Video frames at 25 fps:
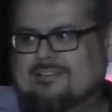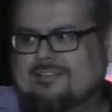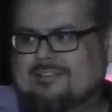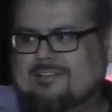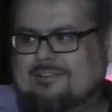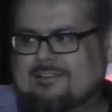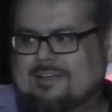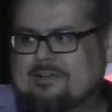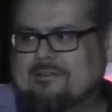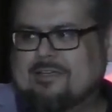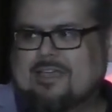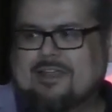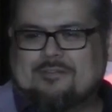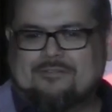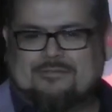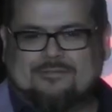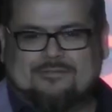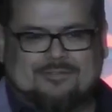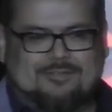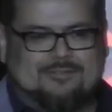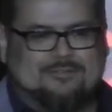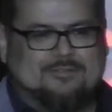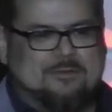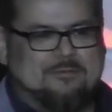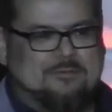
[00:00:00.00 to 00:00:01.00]
Oh, I got
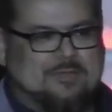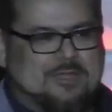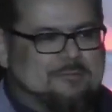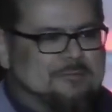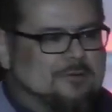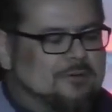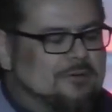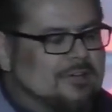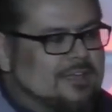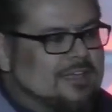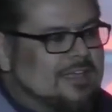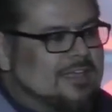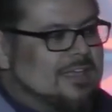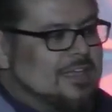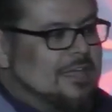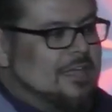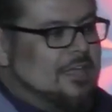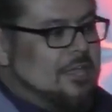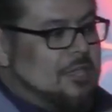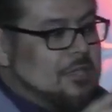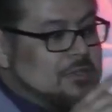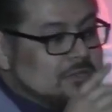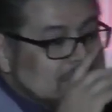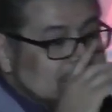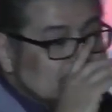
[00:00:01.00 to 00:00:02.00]
a few people.
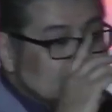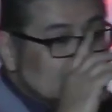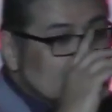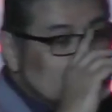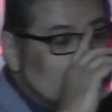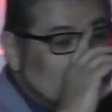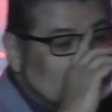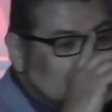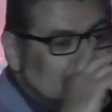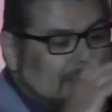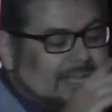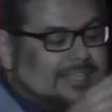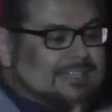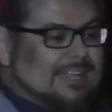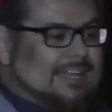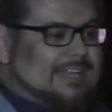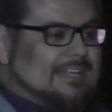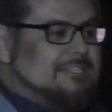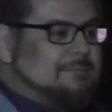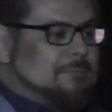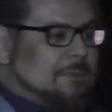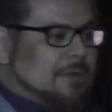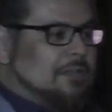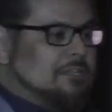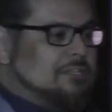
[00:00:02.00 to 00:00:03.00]
Used to be called Magnetic
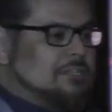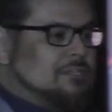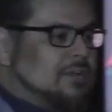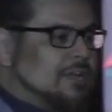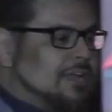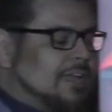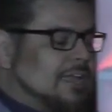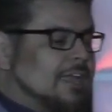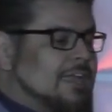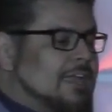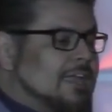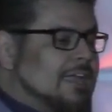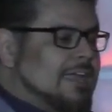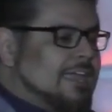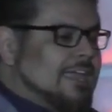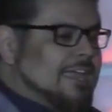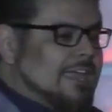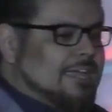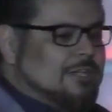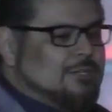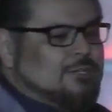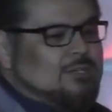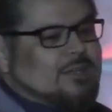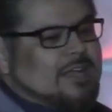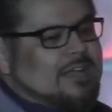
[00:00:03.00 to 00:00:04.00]
Sponsoring.
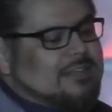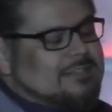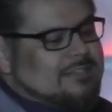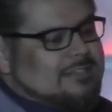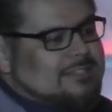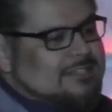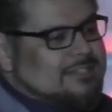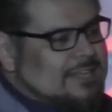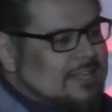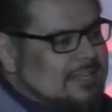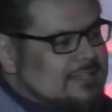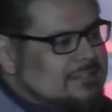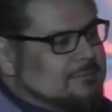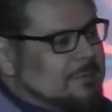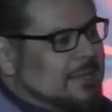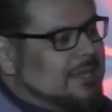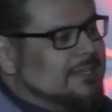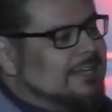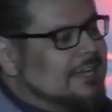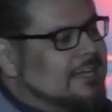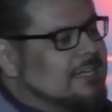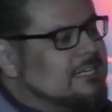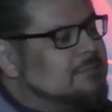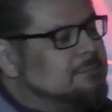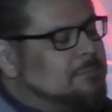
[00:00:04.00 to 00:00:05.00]
In 2006,
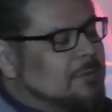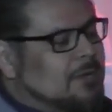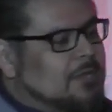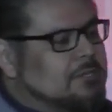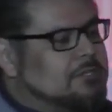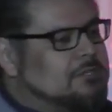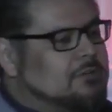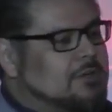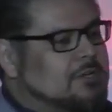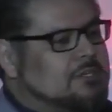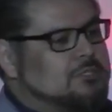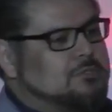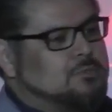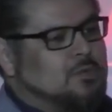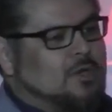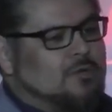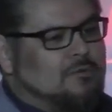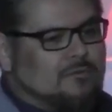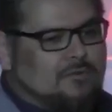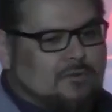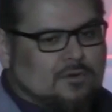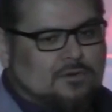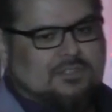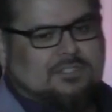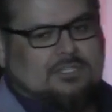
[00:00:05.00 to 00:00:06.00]
Magnetic Sponsoring is what
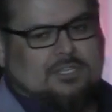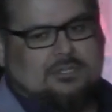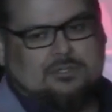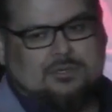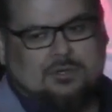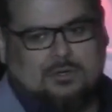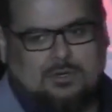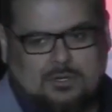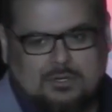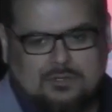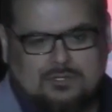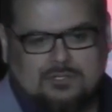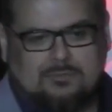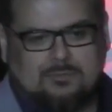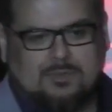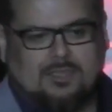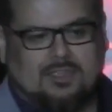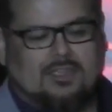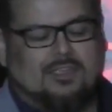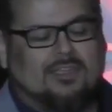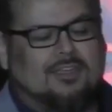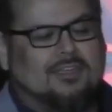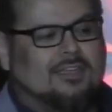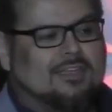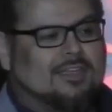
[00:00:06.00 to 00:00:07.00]
first introduced
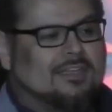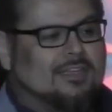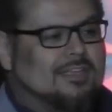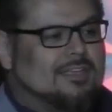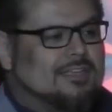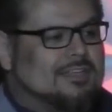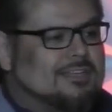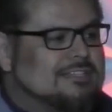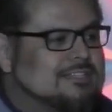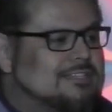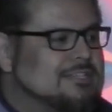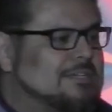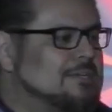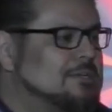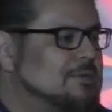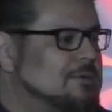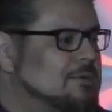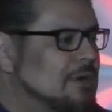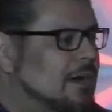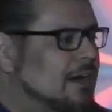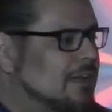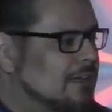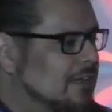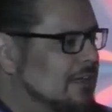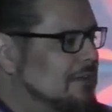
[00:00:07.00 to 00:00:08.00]
me to
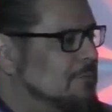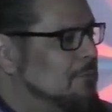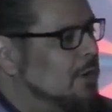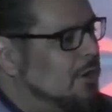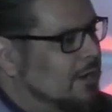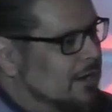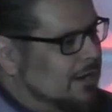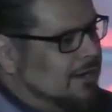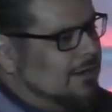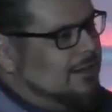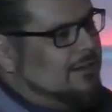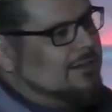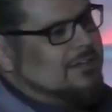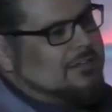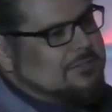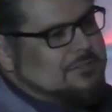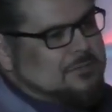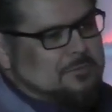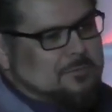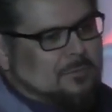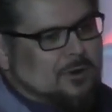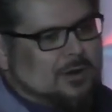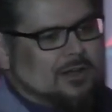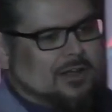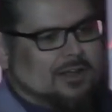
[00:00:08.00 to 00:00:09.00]
online marketing,
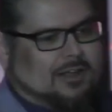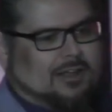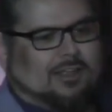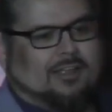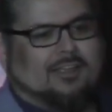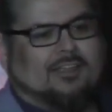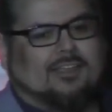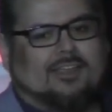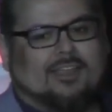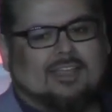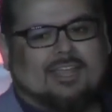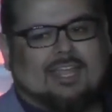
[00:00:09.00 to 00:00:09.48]
digital marketing.